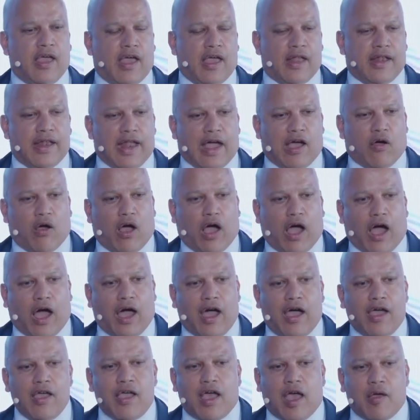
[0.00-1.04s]
Now,
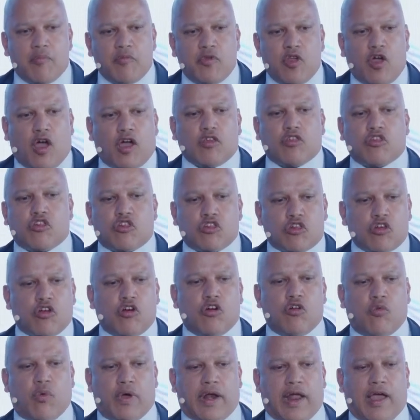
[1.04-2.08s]
I am not sure
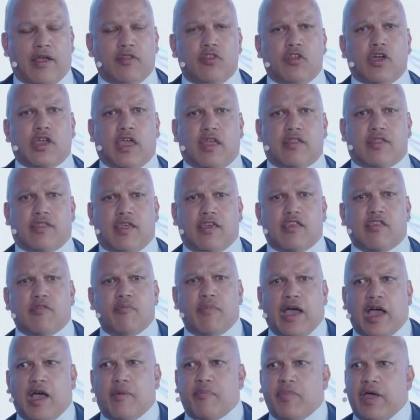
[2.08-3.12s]
when I look at this
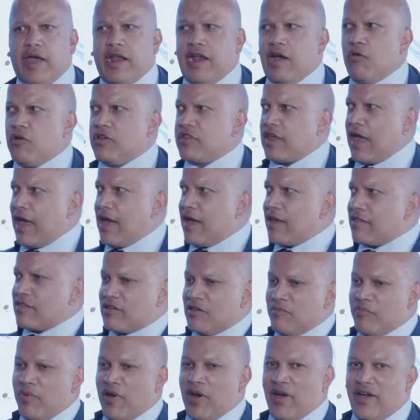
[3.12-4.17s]
map, and I was
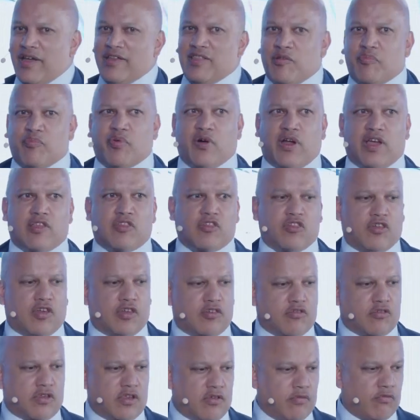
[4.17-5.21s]
asked by the press
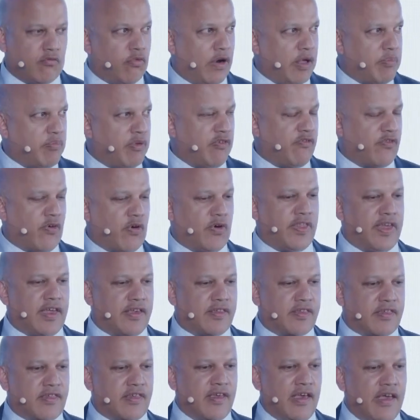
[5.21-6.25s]
just right before
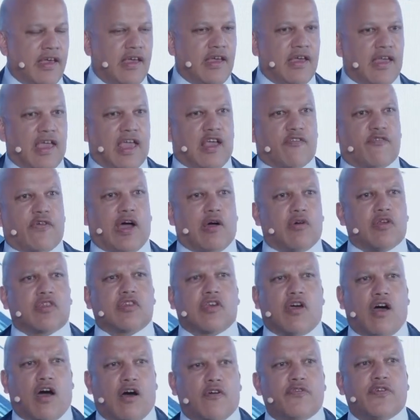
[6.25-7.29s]
this if I was
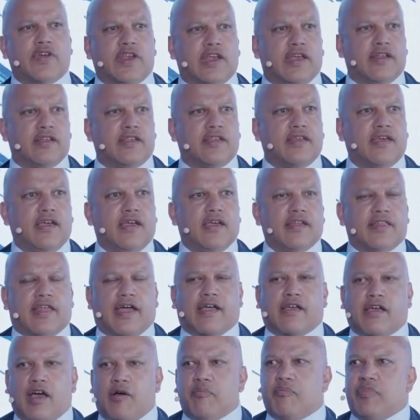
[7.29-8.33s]
confident that
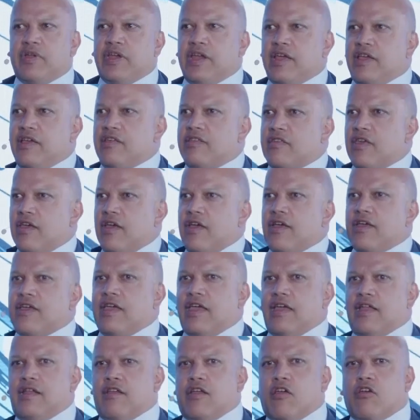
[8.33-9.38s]
companies
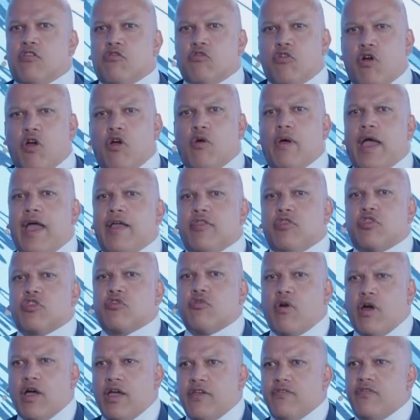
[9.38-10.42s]
can grow and
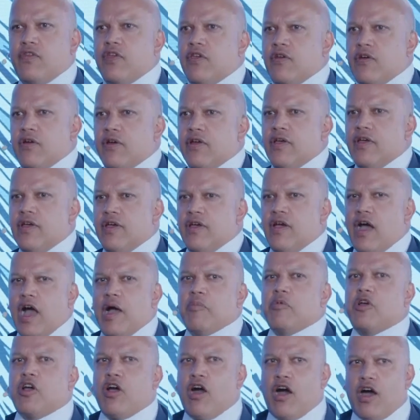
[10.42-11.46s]
thrive here. I'm
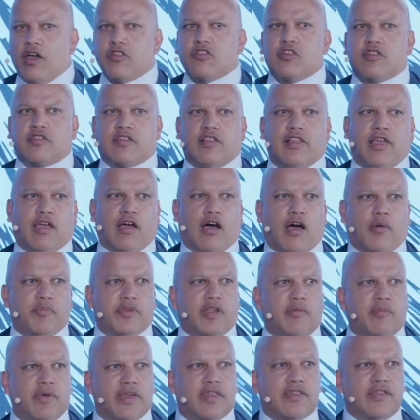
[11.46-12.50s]
cautiously
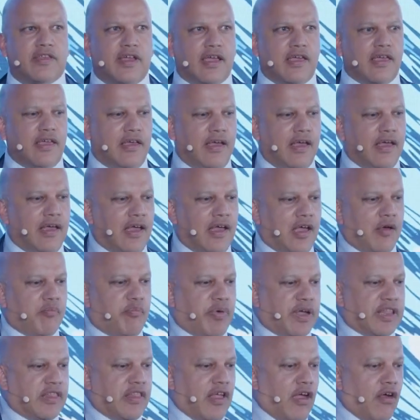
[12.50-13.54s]
optimistic,
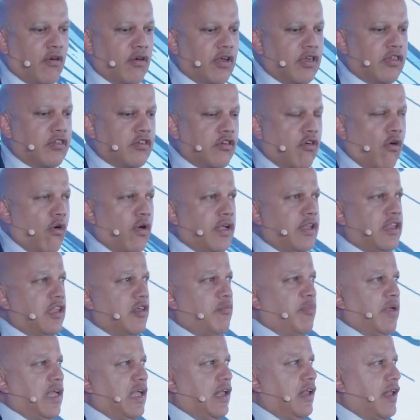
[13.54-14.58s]
but there is going to
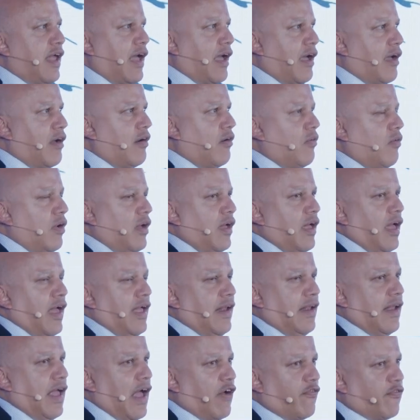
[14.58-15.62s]
be now
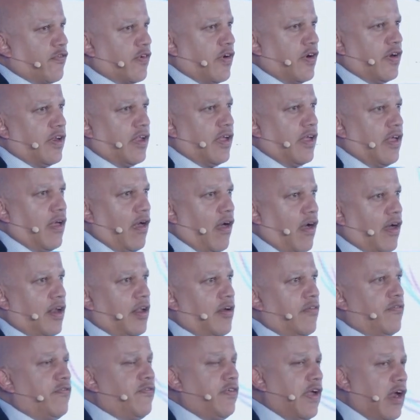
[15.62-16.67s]
an effort on
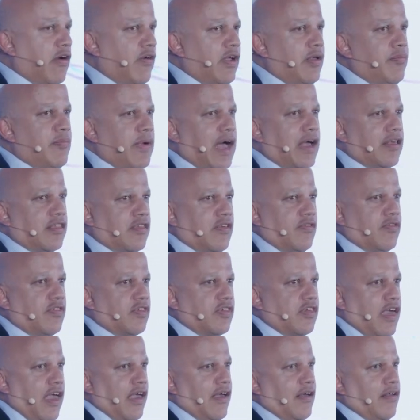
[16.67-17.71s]
a very massive
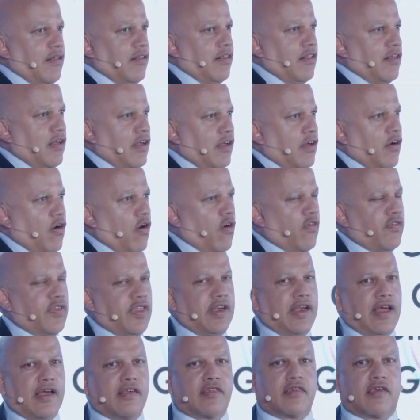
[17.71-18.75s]
scale over the
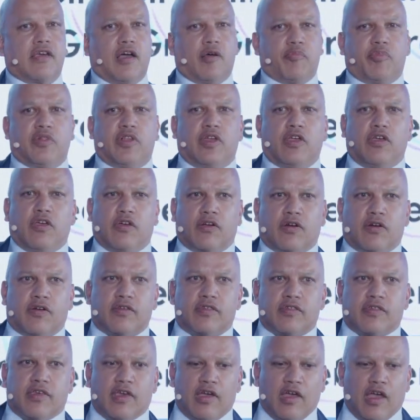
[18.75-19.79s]
next couple of
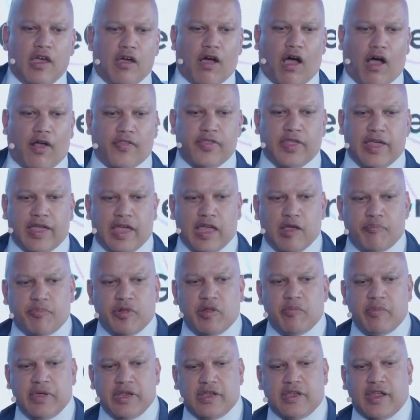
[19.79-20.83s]
years on the
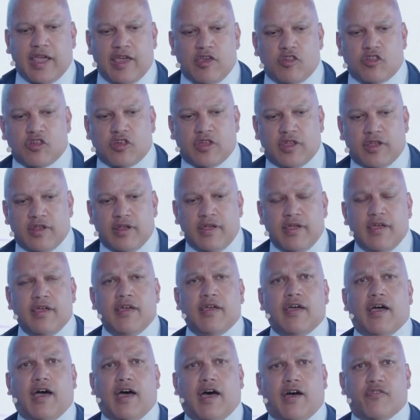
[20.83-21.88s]
implementation
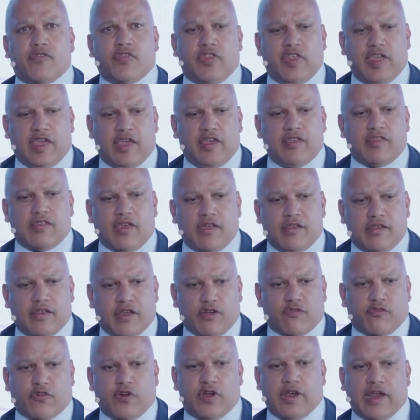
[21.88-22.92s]
of these
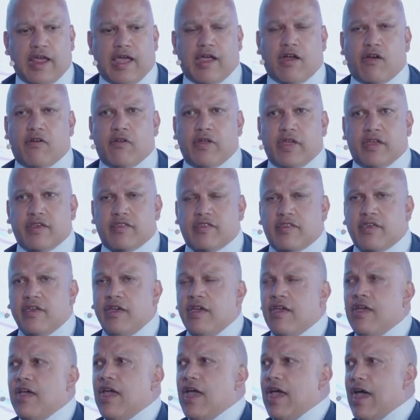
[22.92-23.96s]
different areas.
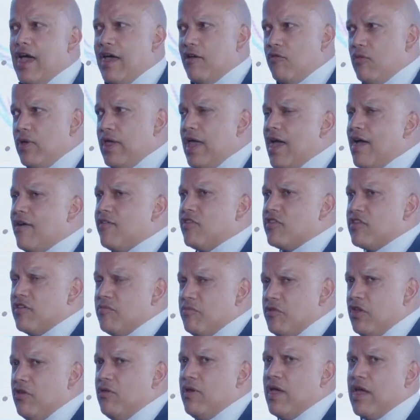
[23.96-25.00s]
And we have some
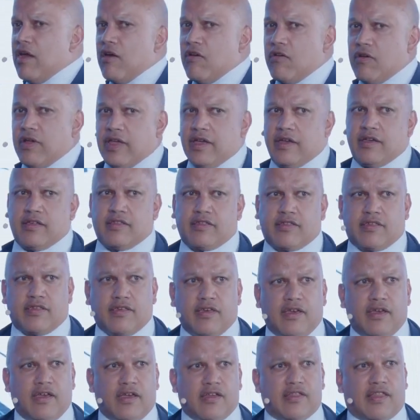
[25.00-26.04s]
new areas
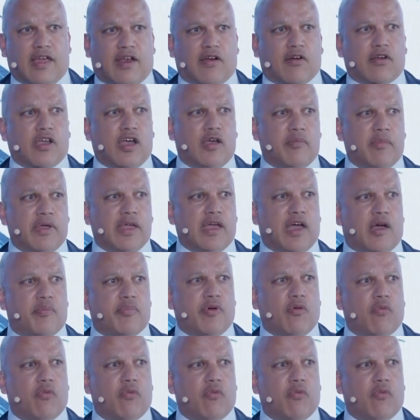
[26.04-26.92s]
that are coming up